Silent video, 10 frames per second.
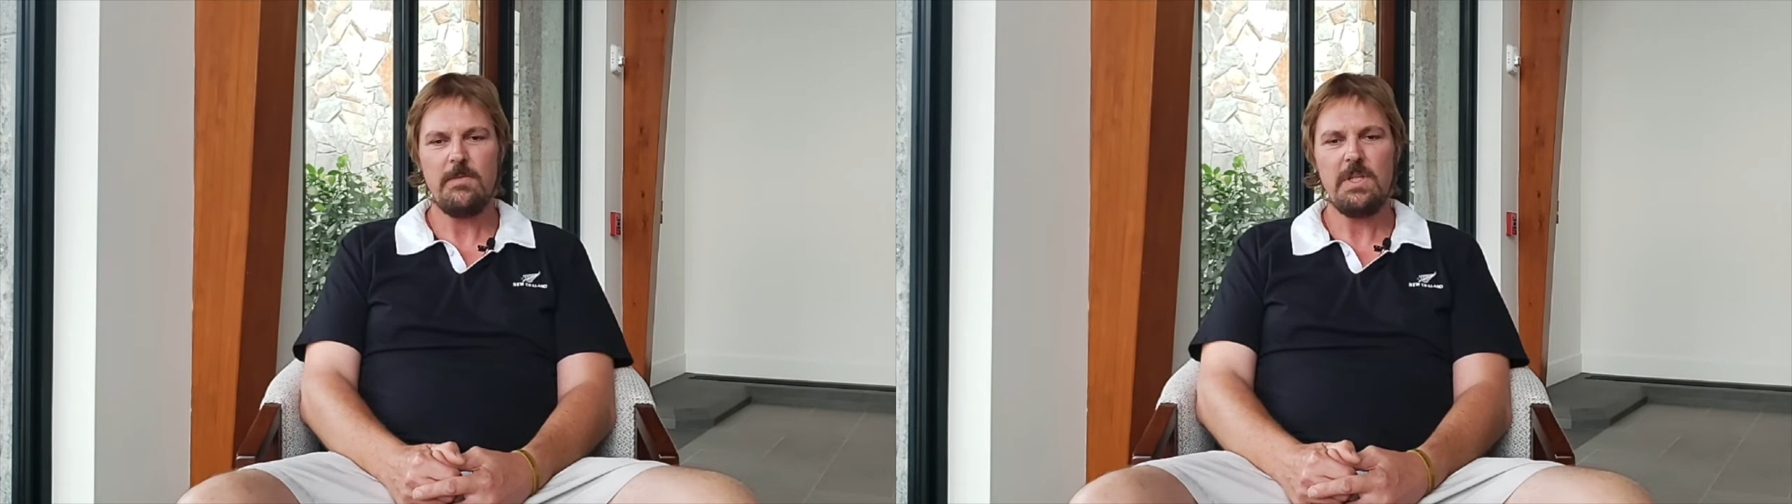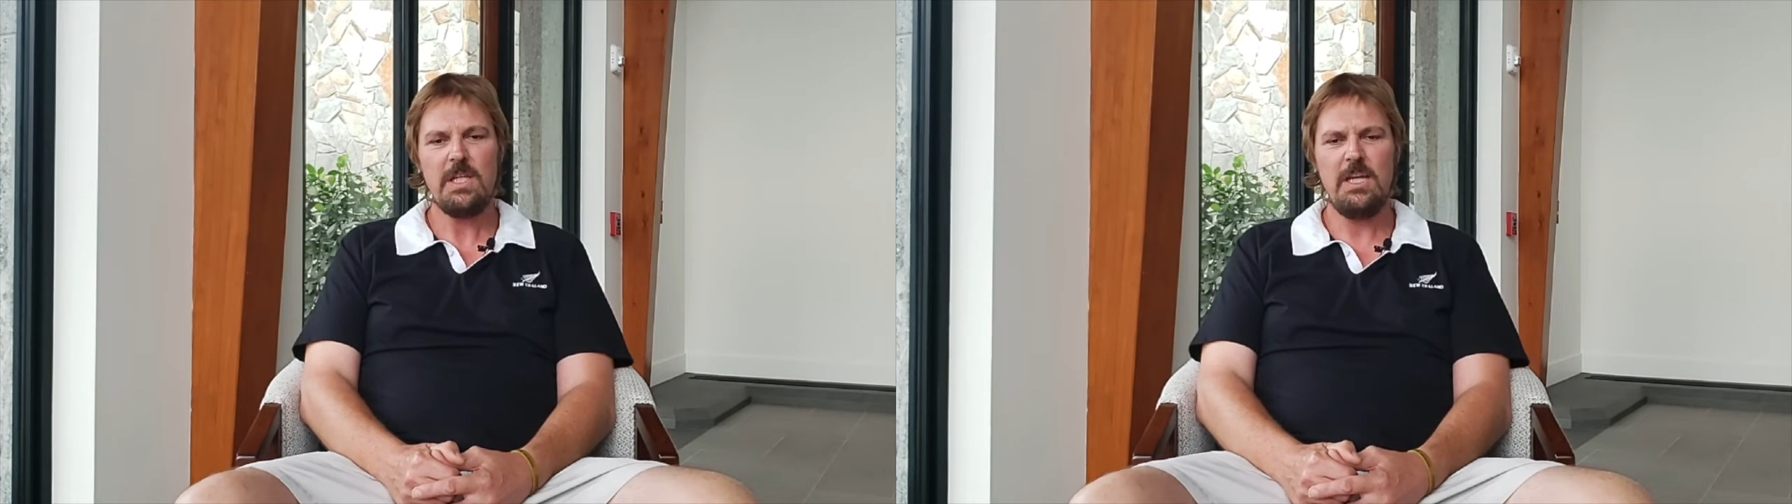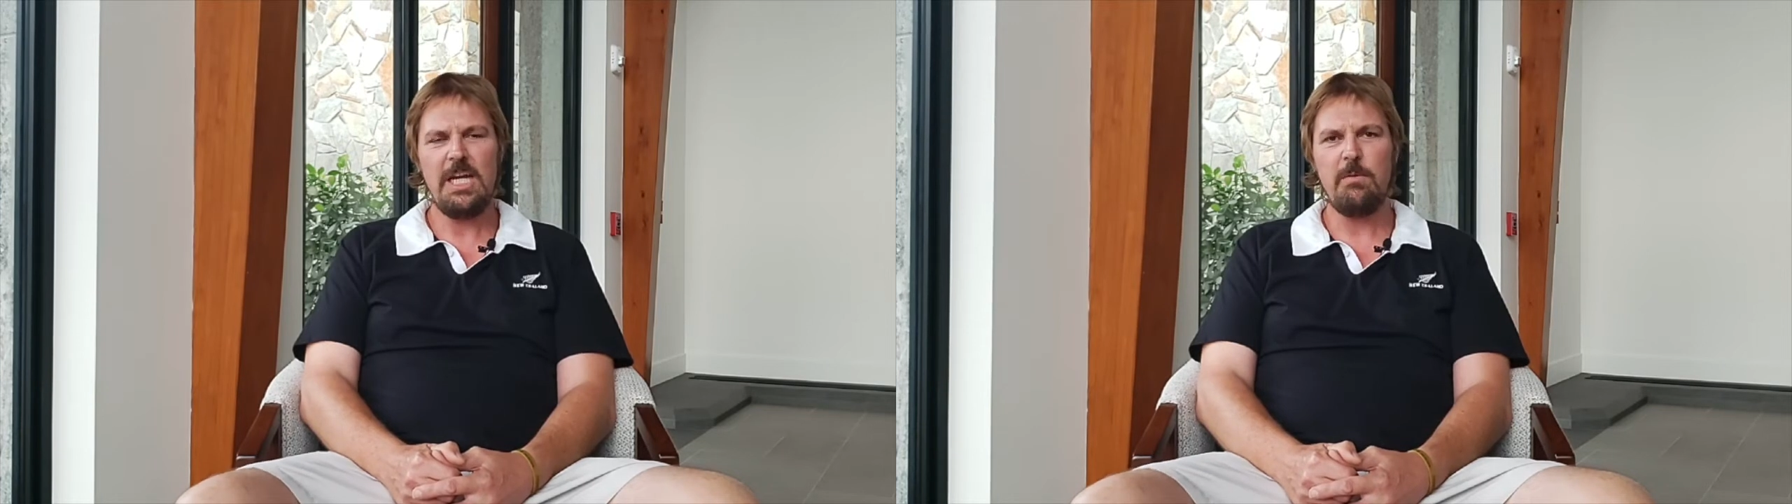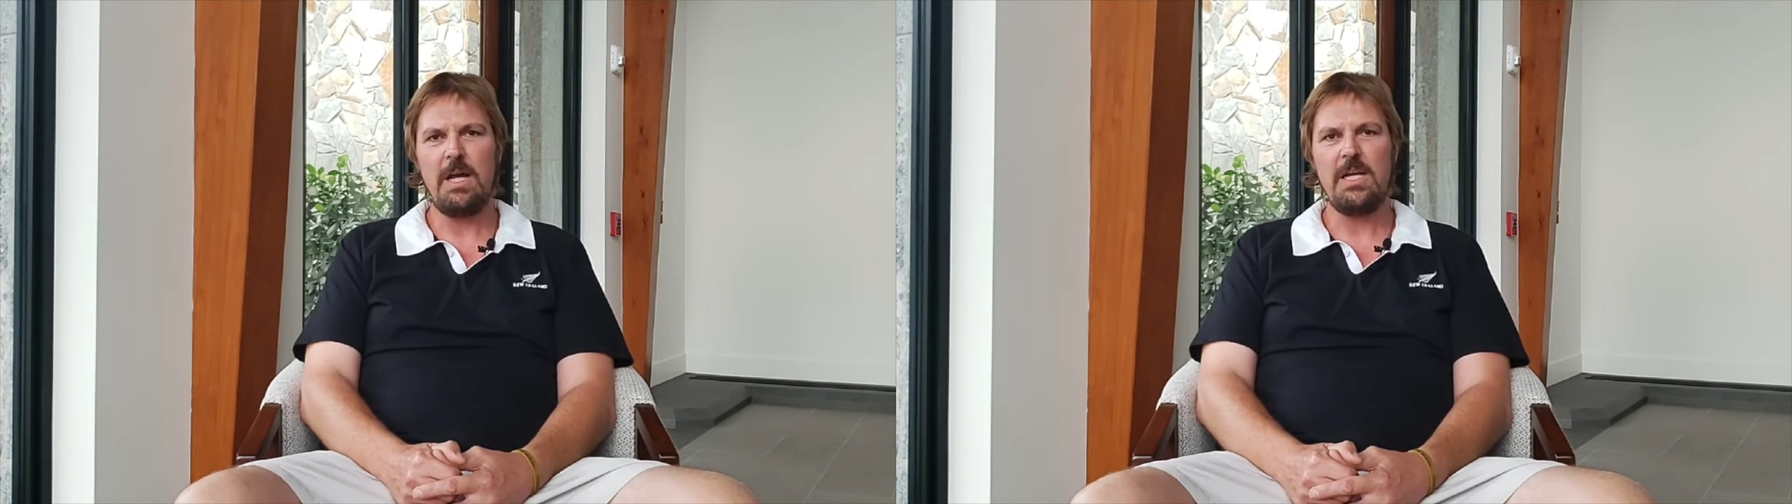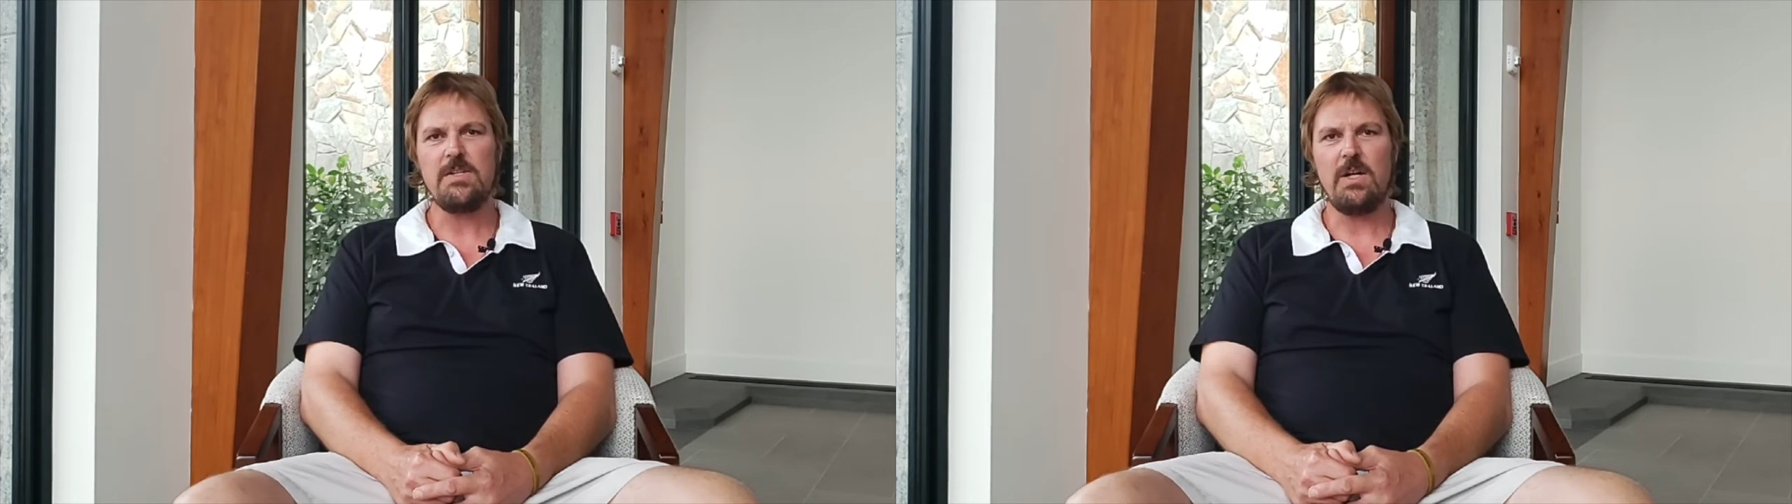
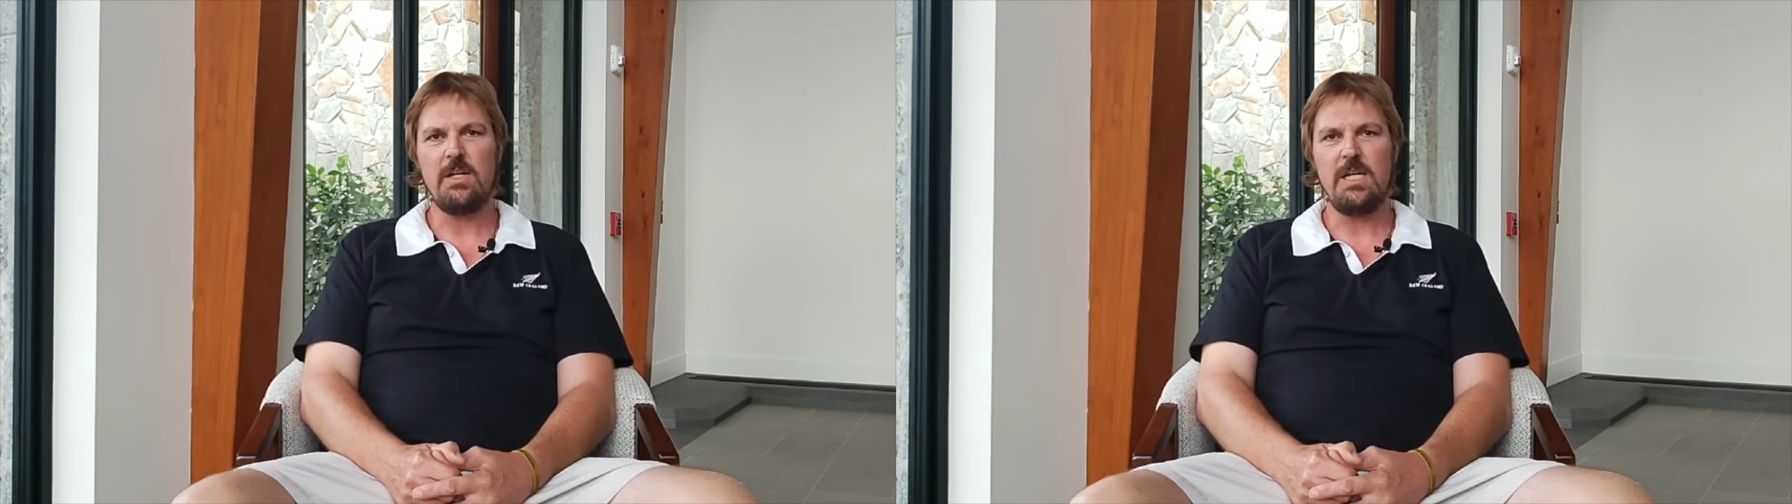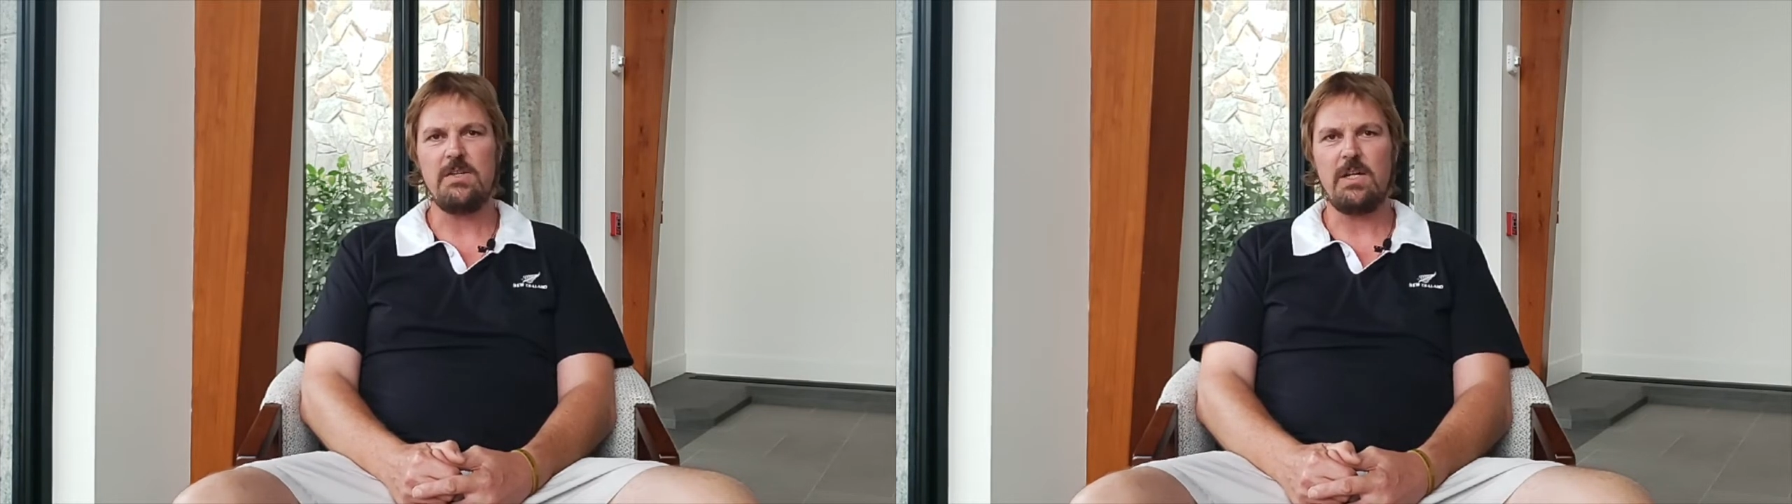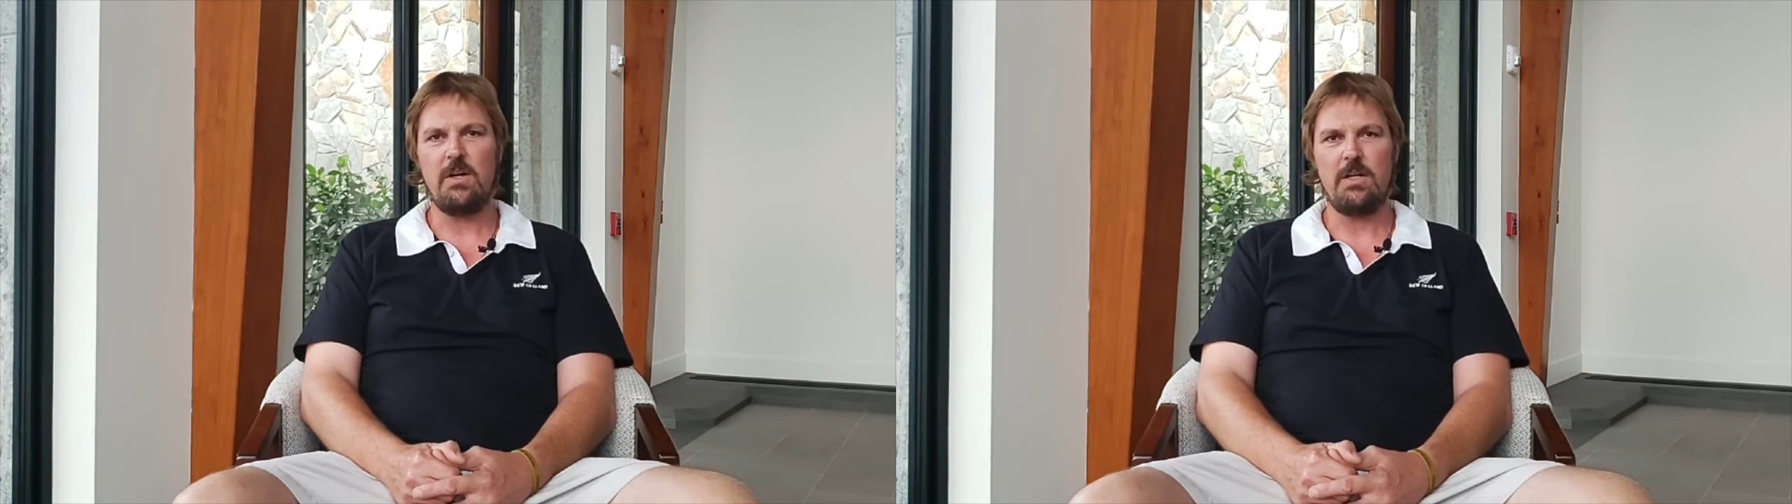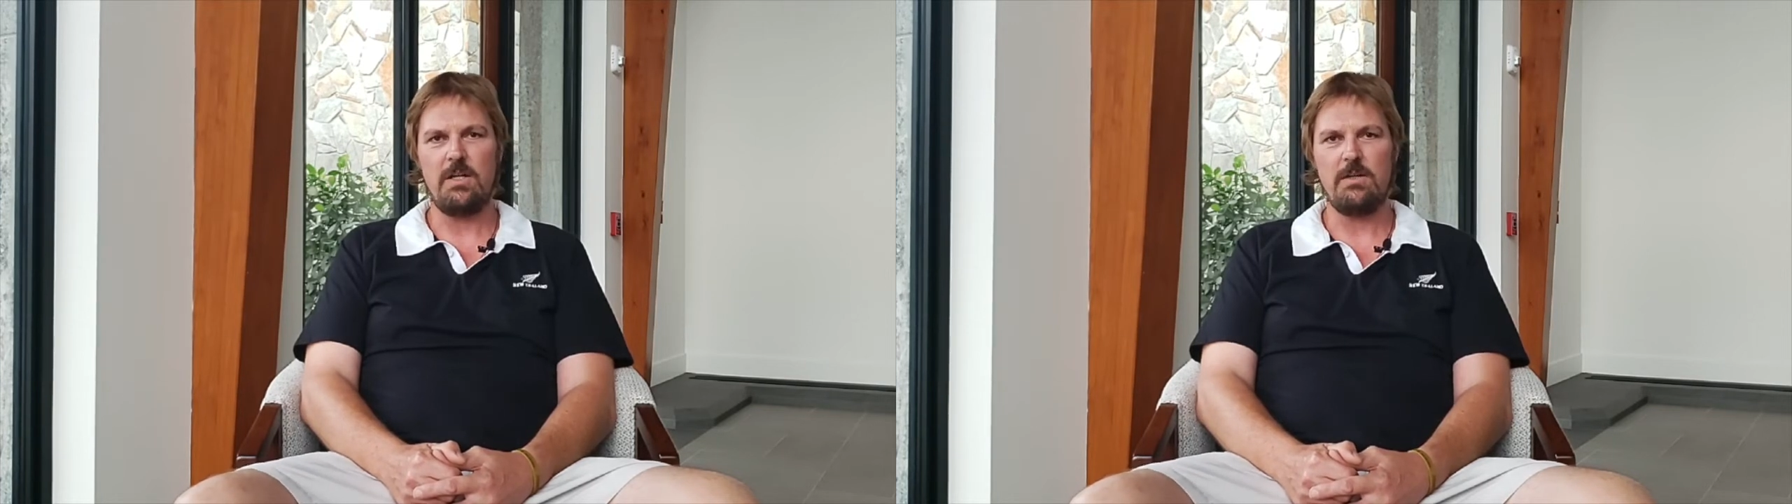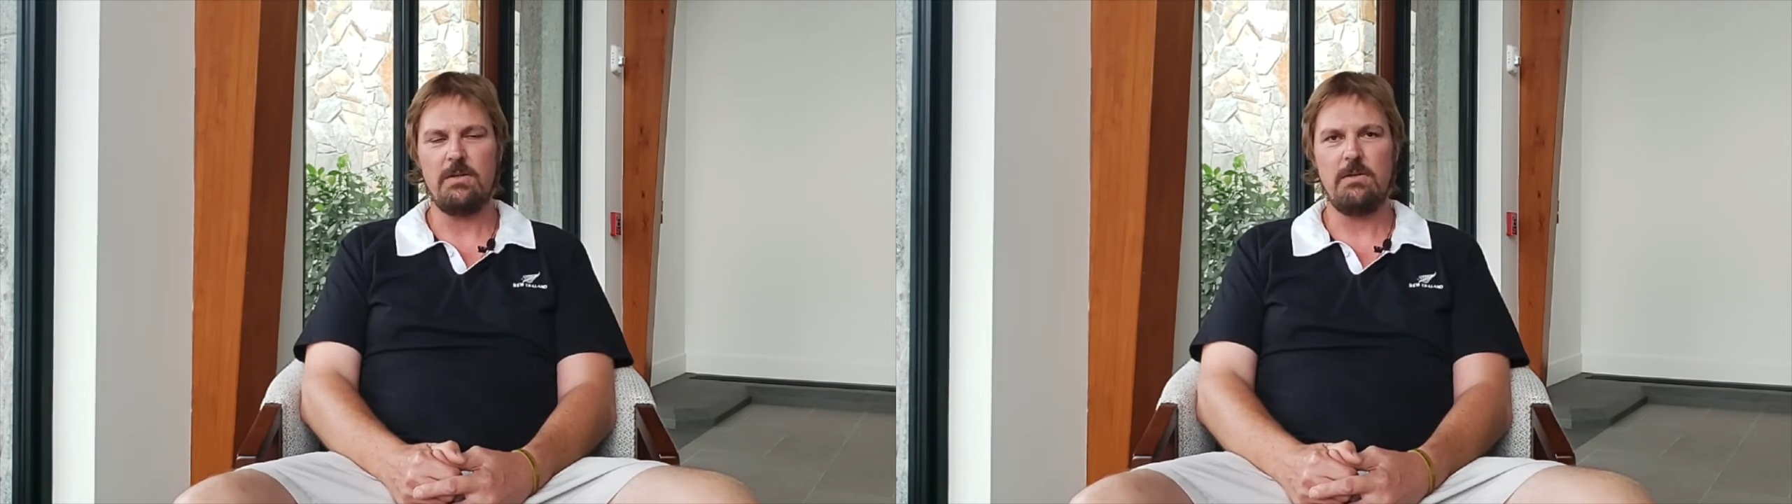anyway, as I kind of